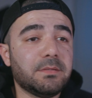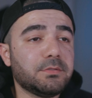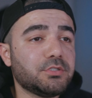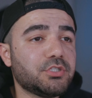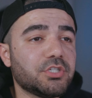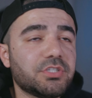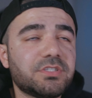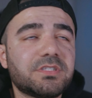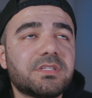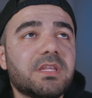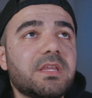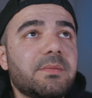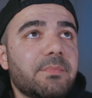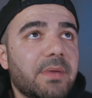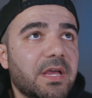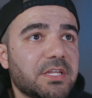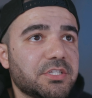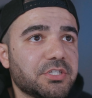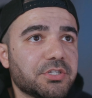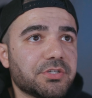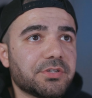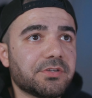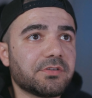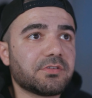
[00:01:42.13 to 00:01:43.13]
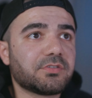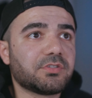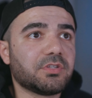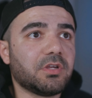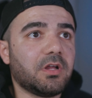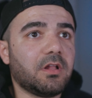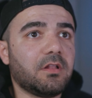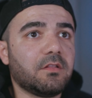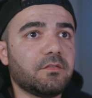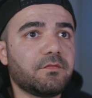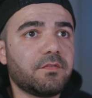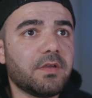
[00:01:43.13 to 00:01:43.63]
Just imagine
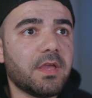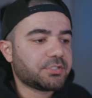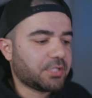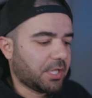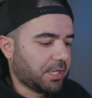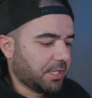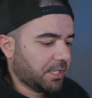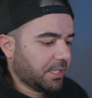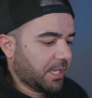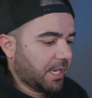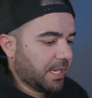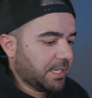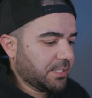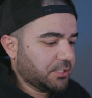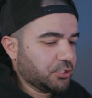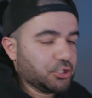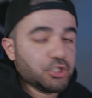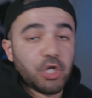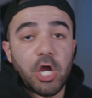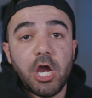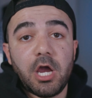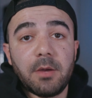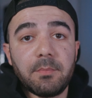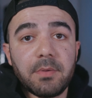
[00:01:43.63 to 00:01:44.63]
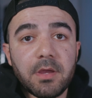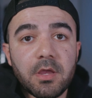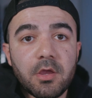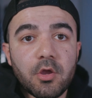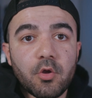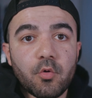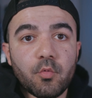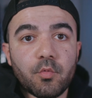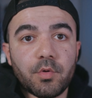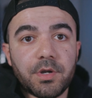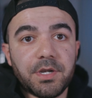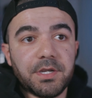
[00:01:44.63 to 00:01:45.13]
yourself starting a job
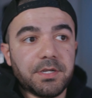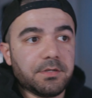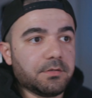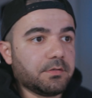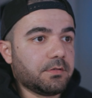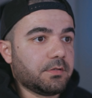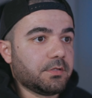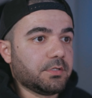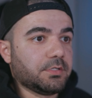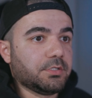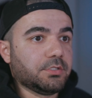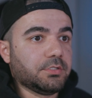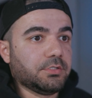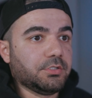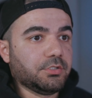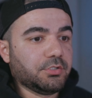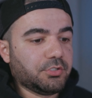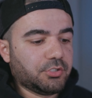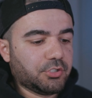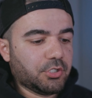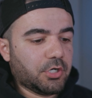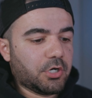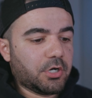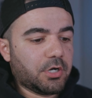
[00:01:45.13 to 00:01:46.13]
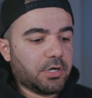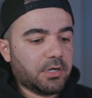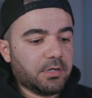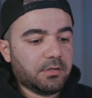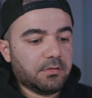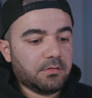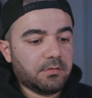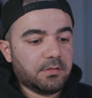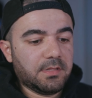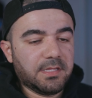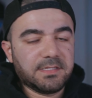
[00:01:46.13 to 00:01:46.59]
where you start,